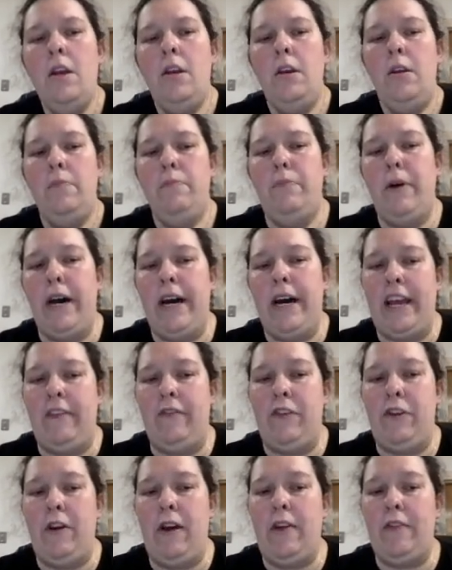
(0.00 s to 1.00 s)
But if
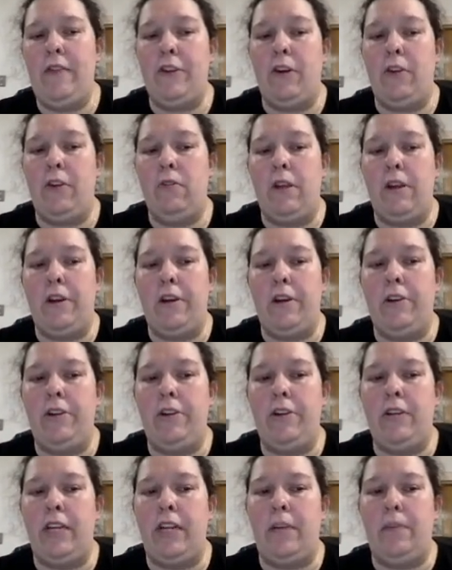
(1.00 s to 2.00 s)
you have your own logo, you
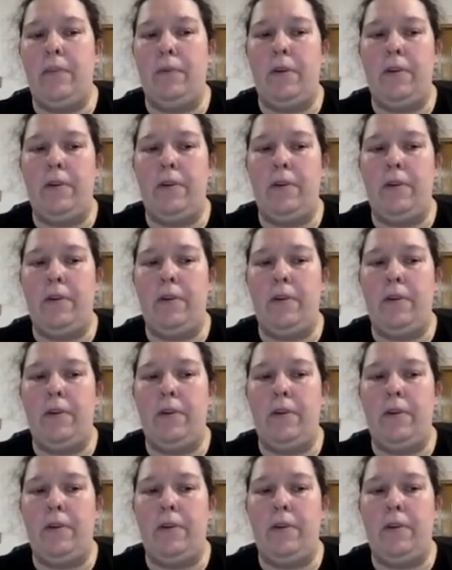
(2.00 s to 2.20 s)
can upload